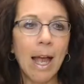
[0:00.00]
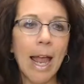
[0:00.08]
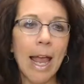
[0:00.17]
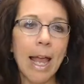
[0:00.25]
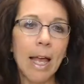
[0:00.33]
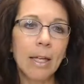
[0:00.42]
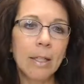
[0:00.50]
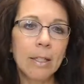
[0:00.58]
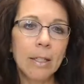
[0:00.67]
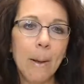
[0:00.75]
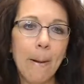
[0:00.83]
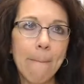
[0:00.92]

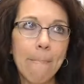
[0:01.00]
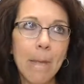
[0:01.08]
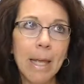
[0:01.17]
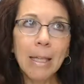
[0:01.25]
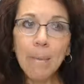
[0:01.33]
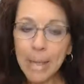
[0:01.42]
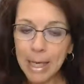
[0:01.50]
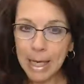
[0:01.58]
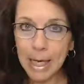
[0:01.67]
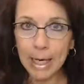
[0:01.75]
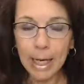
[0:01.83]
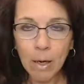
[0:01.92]
And in the
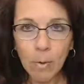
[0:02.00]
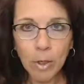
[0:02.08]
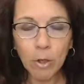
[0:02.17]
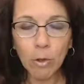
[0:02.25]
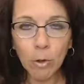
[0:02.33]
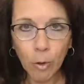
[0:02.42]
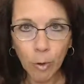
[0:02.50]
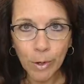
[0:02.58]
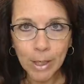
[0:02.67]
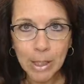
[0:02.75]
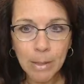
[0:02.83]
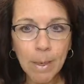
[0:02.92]
beginning, when you're
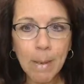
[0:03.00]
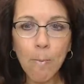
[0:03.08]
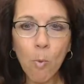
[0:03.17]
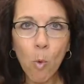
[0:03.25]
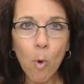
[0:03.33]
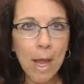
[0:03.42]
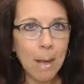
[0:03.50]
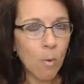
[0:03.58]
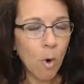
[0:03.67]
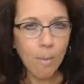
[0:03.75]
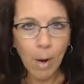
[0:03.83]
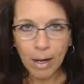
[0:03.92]
learning to be way
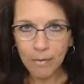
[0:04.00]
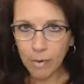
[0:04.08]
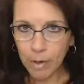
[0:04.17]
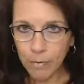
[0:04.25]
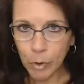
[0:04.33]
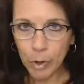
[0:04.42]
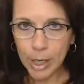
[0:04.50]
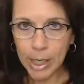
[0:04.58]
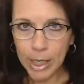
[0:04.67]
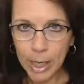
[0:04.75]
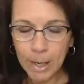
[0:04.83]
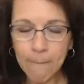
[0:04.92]
more mindful of your
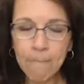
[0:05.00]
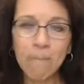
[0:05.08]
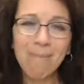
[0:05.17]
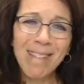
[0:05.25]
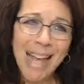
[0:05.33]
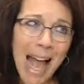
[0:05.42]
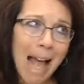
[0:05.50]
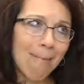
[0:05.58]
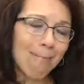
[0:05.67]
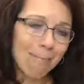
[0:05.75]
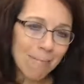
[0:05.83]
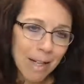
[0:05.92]
eating, yeah,
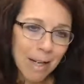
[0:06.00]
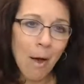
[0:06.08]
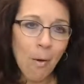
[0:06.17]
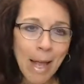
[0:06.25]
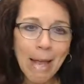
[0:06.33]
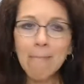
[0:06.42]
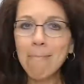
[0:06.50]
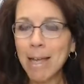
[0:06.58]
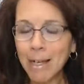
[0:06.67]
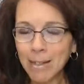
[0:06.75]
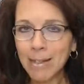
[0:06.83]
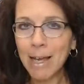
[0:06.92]
okay,
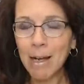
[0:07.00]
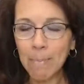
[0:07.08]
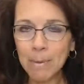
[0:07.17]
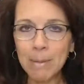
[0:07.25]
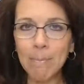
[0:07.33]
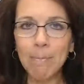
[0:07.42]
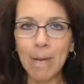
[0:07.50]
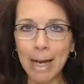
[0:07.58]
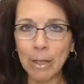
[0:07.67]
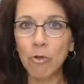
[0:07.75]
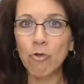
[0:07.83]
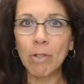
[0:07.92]
it can take up some
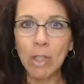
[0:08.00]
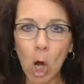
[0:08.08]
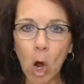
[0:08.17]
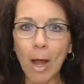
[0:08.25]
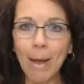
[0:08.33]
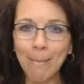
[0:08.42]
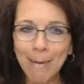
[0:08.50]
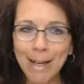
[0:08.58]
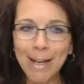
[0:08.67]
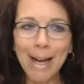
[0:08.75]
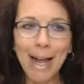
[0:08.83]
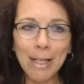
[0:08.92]
extra time
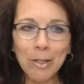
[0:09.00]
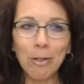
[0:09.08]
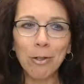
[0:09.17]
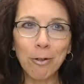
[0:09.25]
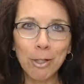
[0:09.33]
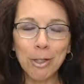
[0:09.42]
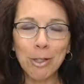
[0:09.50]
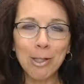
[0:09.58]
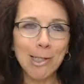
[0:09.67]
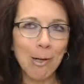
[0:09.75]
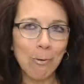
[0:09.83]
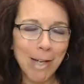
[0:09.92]
as you're learning to
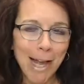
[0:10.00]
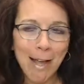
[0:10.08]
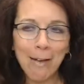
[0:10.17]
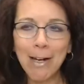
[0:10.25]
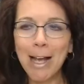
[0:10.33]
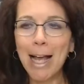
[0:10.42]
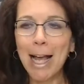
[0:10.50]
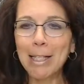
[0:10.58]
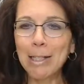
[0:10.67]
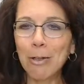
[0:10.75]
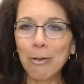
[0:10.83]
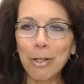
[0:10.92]
slow down,
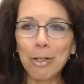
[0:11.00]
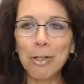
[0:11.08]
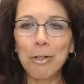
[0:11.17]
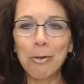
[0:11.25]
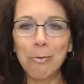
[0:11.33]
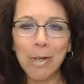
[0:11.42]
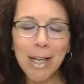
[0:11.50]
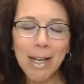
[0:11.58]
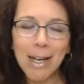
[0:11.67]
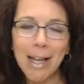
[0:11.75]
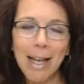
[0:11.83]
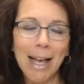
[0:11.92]
as you're learning to tune
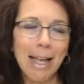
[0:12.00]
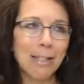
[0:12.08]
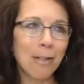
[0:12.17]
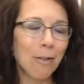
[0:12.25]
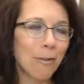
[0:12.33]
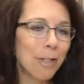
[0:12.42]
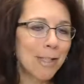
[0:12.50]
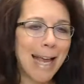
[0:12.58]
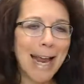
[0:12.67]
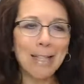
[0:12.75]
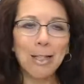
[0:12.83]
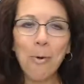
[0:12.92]
in, as you're learning
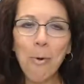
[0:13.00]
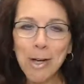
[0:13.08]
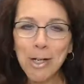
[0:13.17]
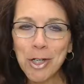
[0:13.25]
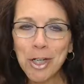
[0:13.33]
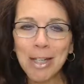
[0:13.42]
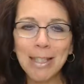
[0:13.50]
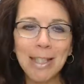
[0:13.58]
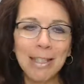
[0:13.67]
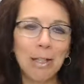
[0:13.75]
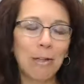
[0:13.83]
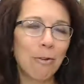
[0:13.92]
to ask questions,
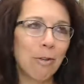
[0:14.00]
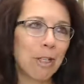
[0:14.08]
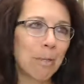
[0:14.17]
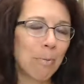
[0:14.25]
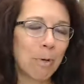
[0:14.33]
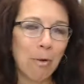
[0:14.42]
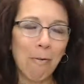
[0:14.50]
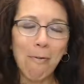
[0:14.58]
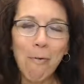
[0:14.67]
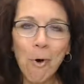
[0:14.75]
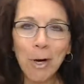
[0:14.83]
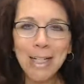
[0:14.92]
as you're learning to put your
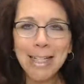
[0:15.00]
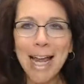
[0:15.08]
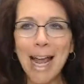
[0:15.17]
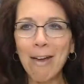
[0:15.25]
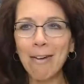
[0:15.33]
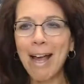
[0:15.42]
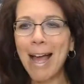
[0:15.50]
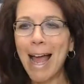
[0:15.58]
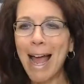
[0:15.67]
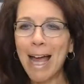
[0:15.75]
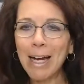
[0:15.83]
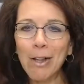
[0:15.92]
fork down,
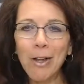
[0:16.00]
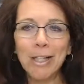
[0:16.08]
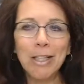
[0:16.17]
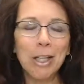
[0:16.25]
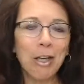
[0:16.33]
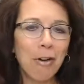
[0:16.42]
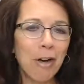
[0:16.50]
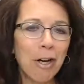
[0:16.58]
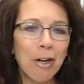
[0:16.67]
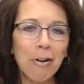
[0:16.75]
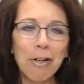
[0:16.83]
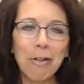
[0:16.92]
analyzing your
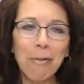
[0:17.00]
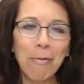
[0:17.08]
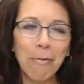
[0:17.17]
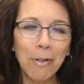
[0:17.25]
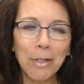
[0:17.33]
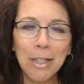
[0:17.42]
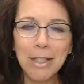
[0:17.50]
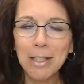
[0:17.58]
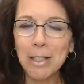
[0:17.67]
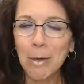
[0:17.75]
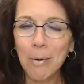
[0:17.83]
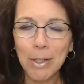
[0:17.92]
hunger and your fullness,
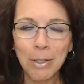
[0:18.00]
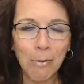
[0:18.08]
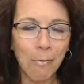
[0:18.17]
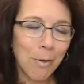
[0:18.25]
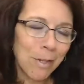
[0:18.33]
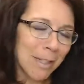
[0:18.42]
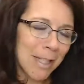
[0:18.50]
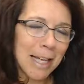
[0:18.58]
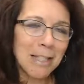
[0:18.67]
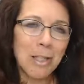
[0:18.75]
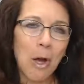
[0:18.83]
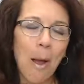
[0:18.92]
and so on and so forth. It
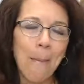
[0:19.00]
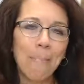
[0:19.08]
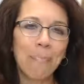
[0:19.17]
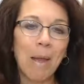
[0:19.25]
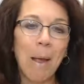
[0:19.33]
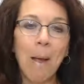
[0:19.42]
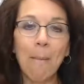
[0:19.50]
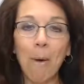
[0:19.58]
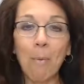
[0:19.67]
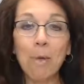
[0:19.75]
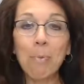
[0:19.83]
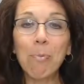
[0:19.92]
takes time,
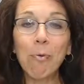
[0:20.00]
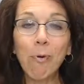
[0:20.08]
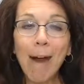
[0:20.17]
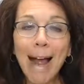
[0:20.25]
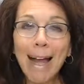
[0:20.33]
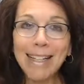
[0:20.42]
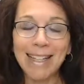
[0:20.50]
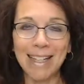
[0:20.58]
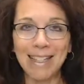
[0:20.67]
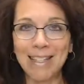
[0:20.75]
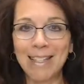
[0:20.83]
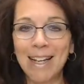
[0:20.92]
but with practice,